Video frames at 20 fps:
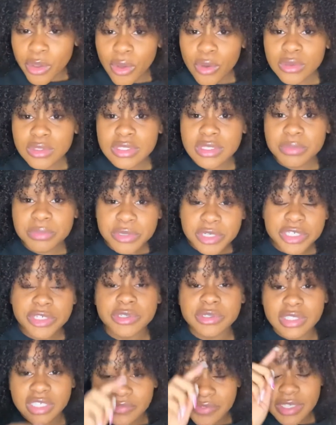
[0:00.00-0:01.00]
to put your
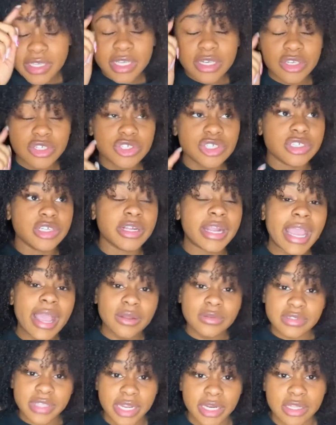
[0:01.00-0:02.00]
leave-in conditioner
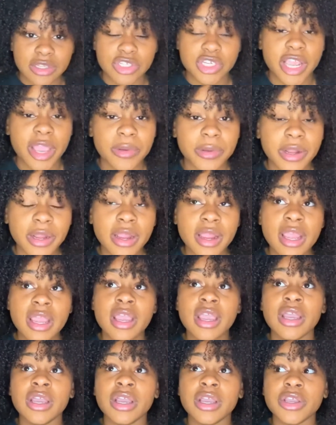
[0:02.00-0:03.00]
outside of the shower,
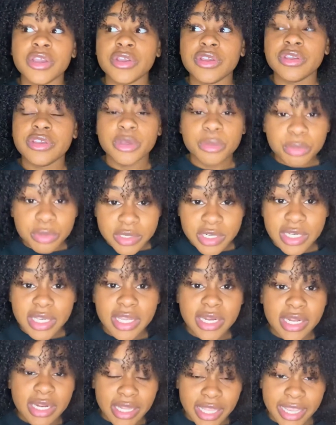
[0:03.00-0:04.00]
you're putting it in,
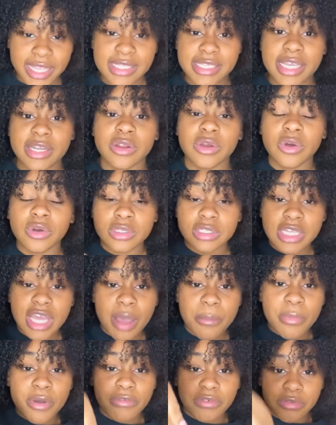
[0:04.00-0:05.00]
like I said, on top
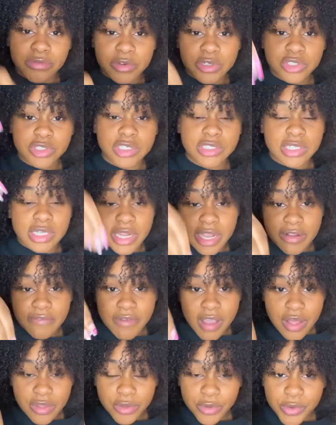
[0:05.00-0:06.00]
of a restricted hair
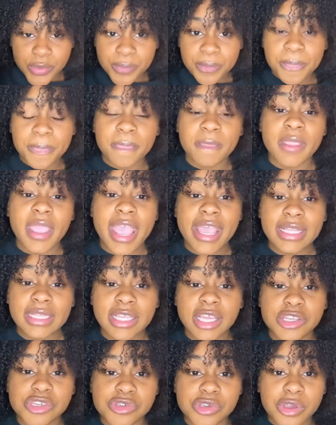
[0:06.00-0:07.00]
follicle. And then
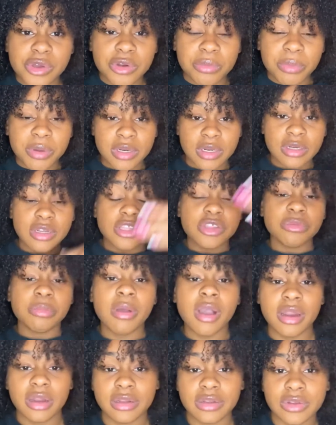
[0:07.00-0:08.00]
you go to put another
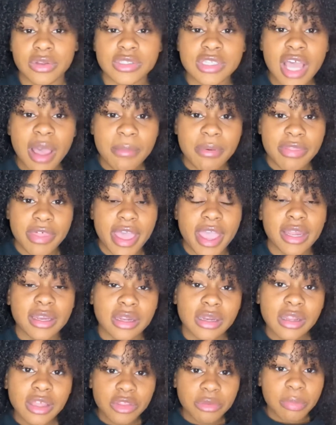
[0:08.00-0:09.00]
product on top of that and
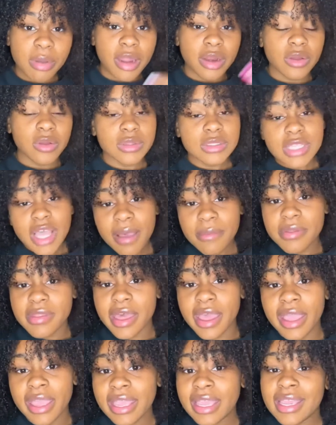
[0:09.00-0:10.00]
another product on top of that.
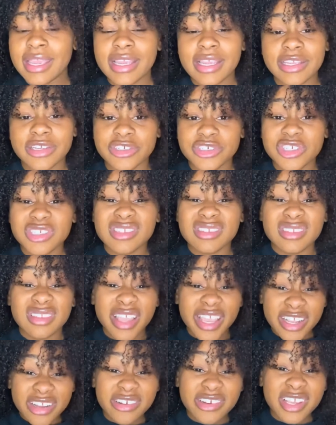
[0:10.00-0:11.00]
You're just
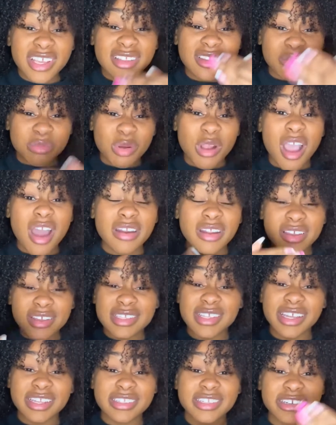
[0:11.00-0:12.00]
layering the products
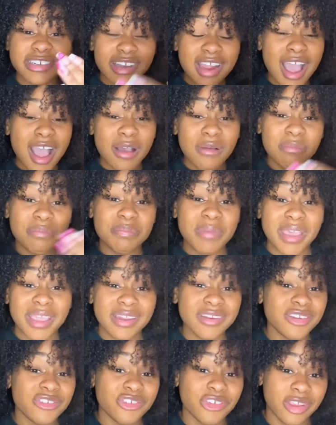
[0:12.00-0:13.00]
and they're not
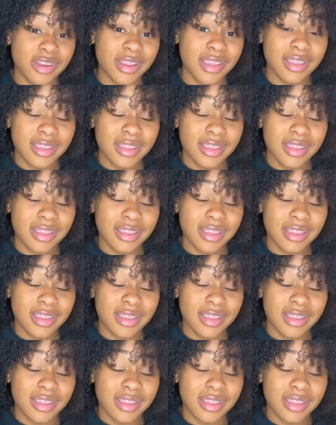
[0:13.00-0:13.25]
penetrating.